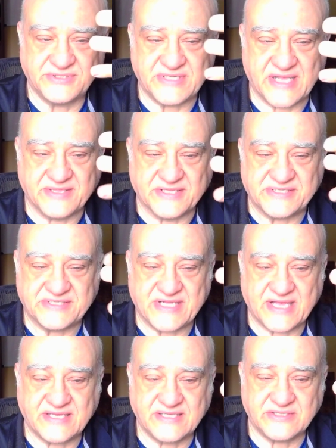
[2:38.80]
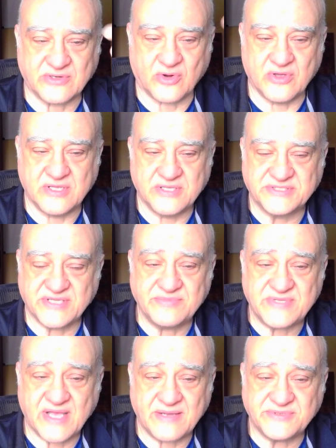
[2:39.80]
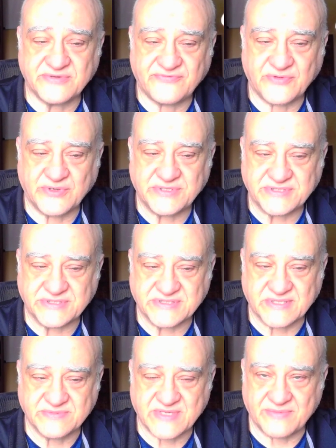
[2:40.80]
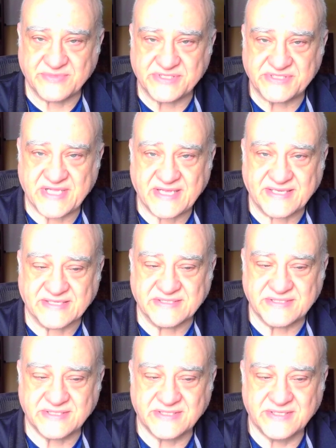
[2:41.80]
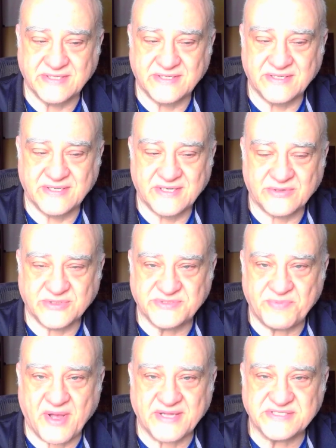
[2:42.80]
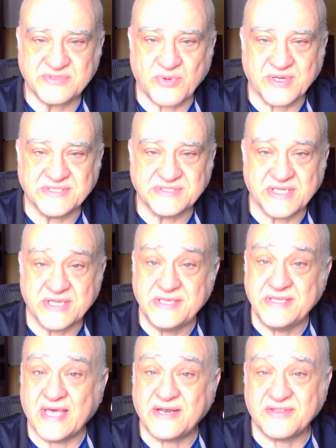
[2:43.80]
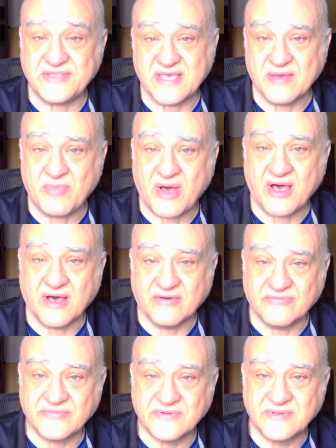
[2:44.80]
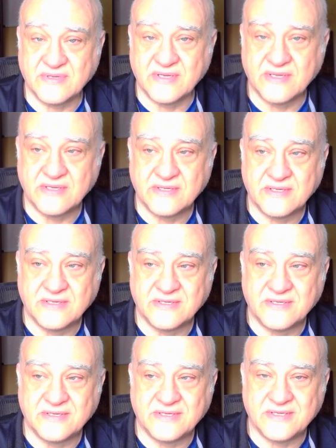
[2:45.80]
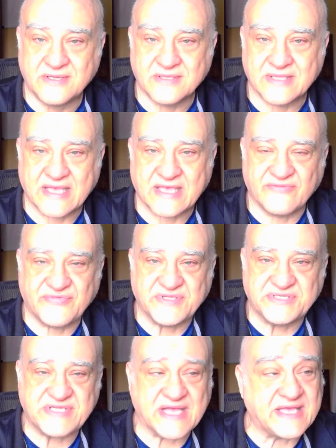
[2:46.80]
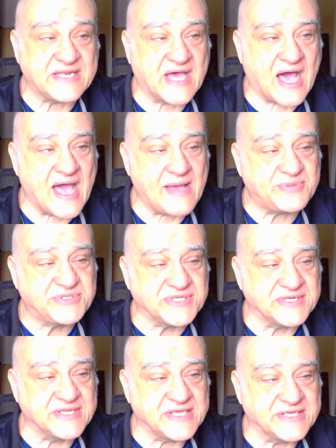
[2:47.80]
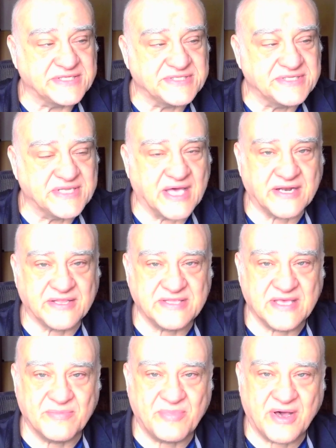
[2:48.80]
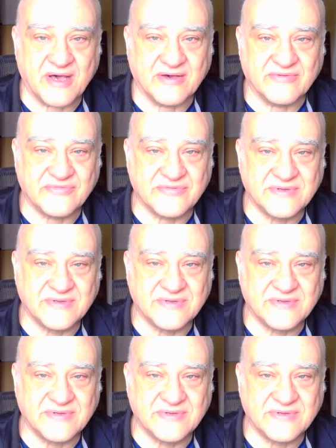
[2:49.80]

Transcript: and the second, sometimes the first, sometimes the second response was none of the above. Like if the second option is none of the above,